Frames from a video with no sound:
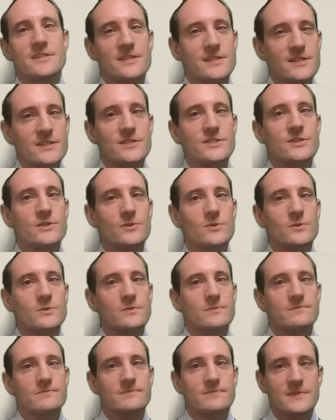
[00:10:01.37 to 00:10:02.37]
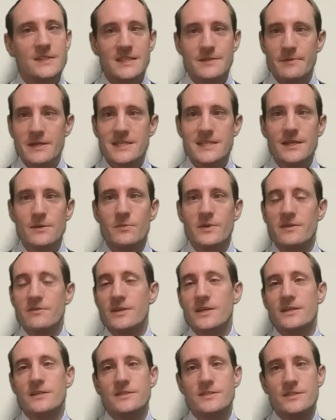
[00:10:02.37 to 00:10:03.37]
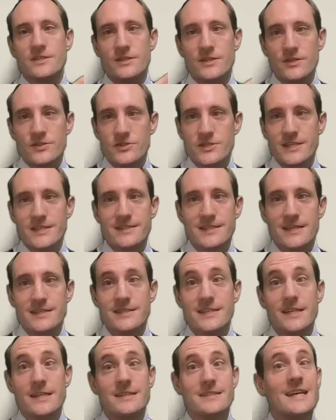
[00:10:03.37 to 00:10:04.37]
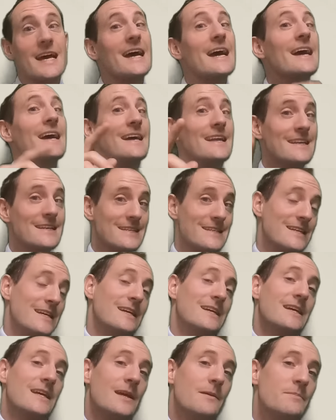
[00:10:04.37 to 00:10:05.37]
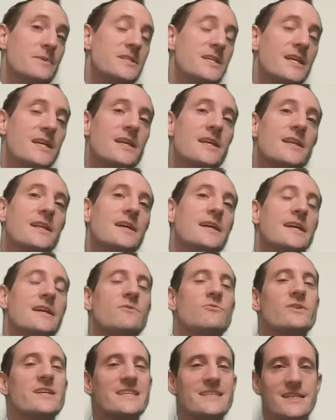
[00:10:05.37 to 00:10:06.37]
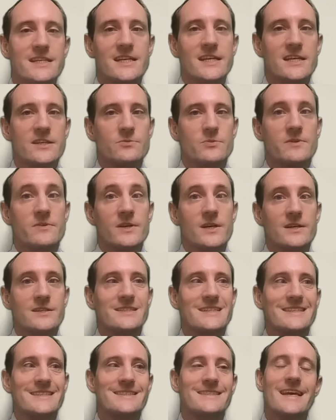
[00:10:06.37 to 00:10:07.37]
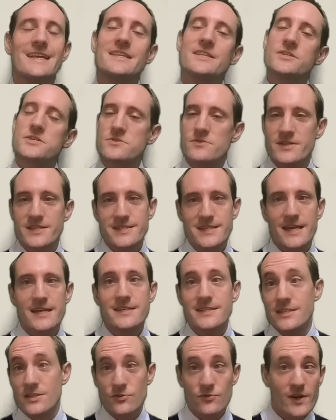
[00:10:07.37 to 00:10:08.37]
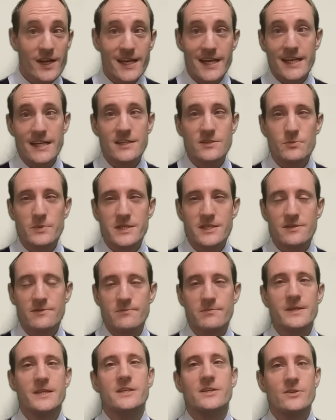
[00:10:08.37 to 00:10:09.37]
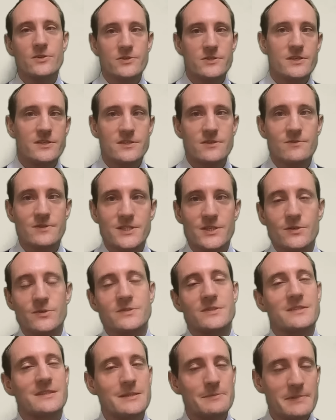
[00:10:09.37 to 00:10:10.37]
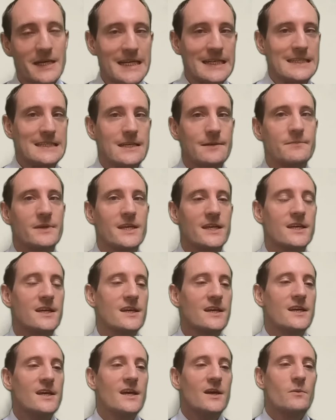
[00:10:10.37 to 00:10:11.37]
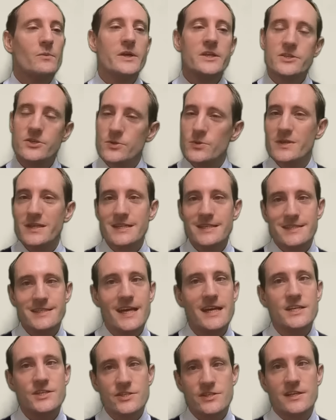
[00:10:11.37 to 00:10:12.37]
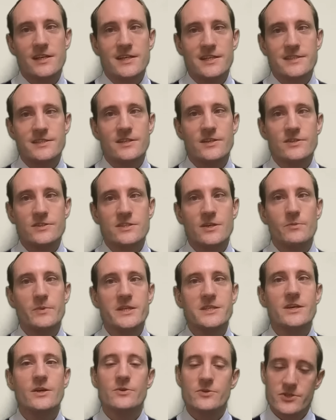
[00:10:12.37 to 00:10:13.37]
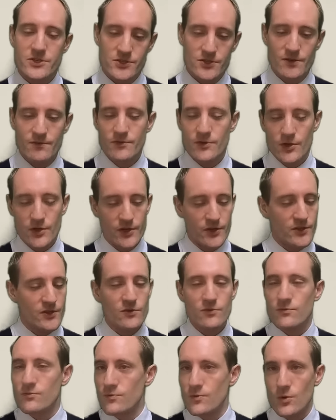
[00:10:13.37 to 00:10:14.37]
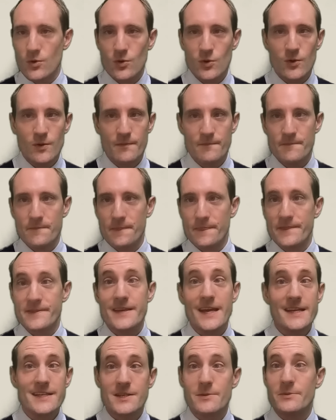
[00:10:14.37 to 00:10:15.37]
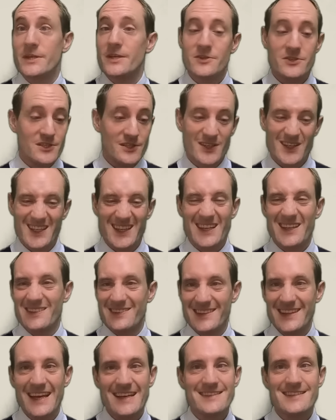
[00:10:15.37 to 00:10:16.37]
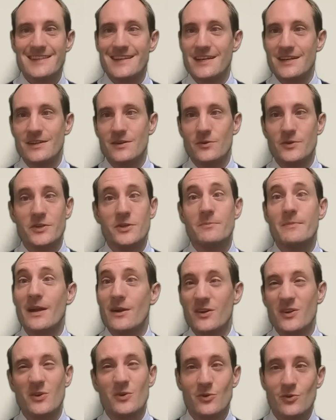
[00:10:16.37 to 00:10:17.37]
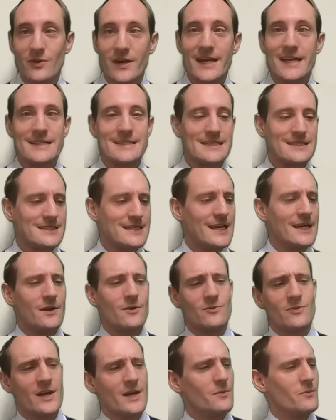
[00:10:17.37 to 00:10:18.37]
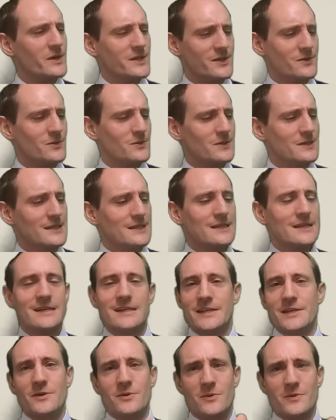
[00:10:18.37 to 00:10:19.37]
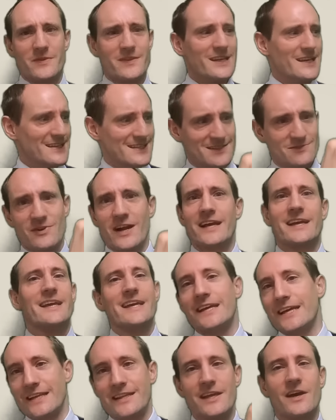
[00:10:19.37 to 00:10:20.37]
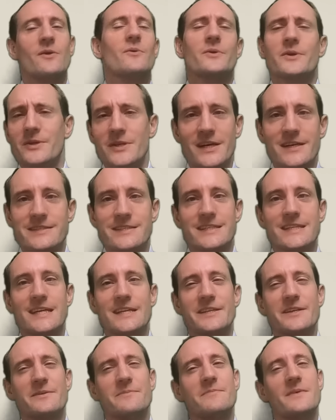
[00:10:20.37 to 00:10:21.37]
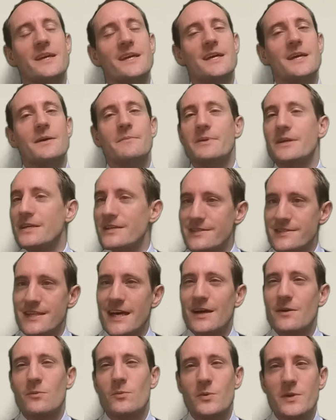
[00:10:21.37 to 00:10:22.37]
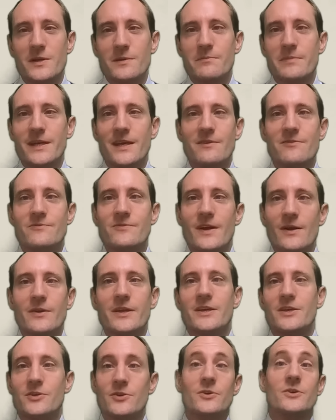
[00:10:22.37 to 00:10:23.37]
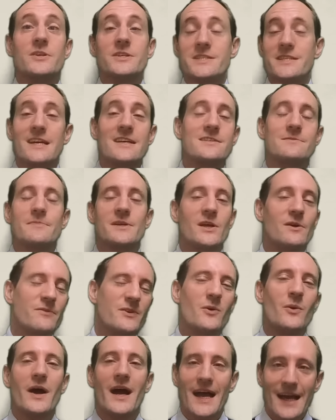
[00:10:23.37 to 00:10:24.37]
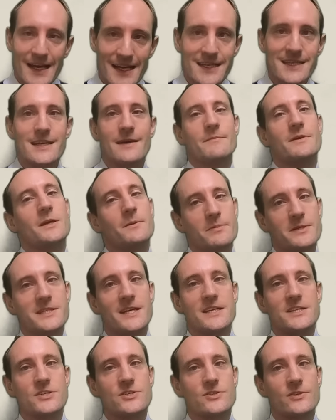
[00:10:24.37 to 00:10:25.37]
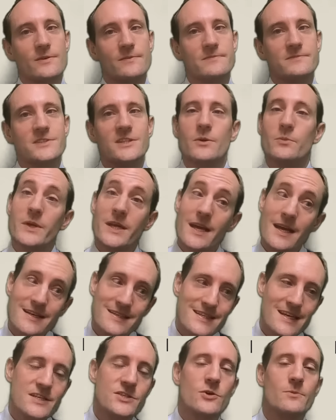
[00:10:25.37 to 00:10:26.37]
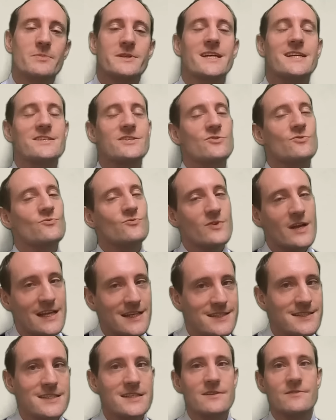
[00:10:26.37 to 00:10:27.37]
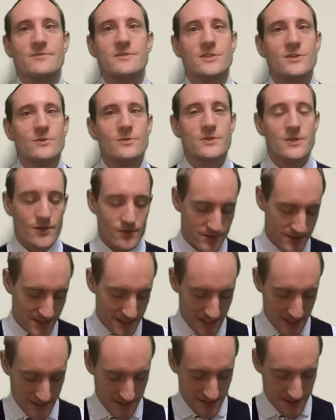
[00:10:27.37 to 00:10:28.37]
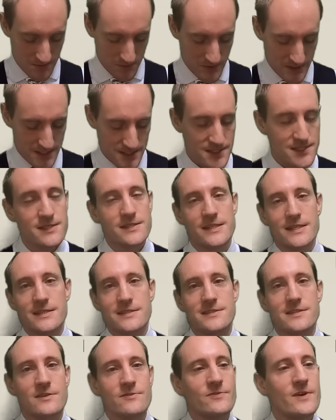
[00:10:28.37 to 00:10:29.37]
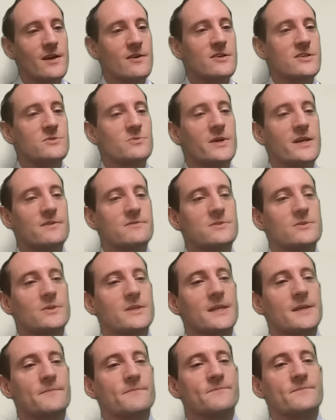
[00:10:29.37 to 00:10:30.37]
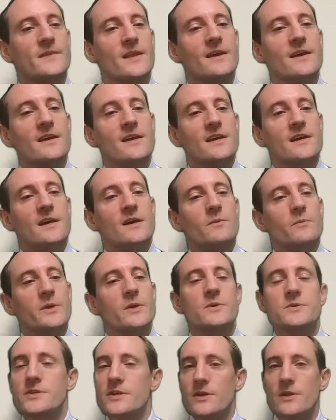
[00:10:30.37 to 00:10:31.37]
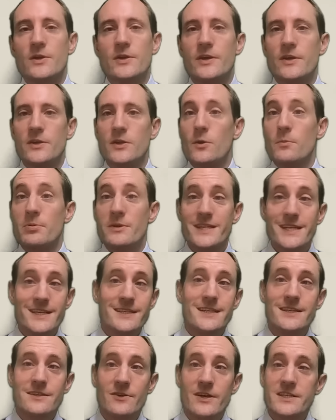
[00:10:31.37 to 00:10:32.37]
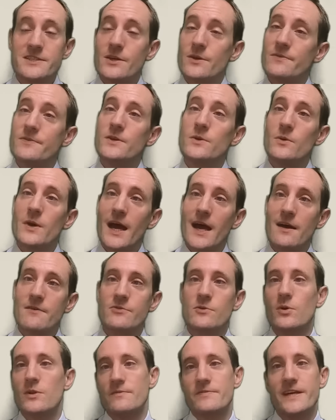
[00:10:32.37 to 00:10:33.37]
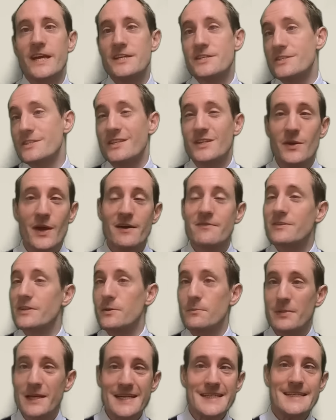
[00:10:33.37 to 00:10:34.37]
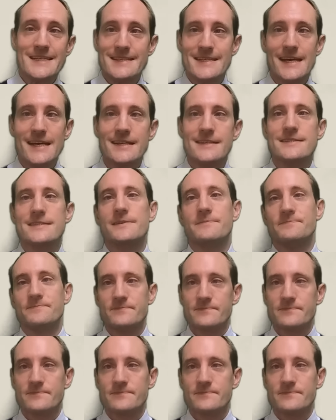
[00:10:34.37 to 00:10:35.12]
to the school, especially with regards to GCSEs, and in particular in recent years with regard to centre assessed grades, which have been used as a result of the pandemic. We do contextualise those. So we don't just sort of look at the raw data. We don't just look at the letter or numerical grades and say, all right, well, you're this ranking in the whole United Kingdom, because that wouldn't be a very good assessment of your academic potential. So we assess your potential relative to your context, which is the fairest way of doing it. We also look at your predicted grades. So if you have qualifications that you haven't completed yet,